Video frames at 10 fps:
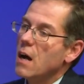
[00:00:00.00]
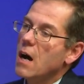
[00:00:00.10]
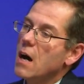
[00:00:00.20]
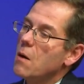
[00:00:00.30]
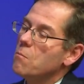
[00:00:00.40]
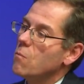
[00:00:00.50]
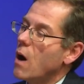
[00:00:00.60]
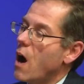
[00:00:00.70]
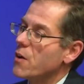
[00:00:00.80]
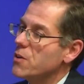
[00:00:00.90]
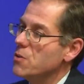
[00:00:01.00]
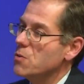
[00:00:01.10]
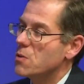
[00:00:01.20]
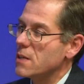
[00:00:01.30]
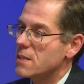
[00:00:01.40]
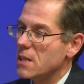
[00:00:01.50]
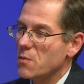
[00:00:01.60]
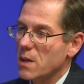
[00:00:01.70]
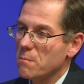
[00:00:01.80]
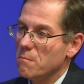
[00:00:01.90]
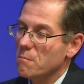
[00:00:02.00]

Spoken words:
Are you considering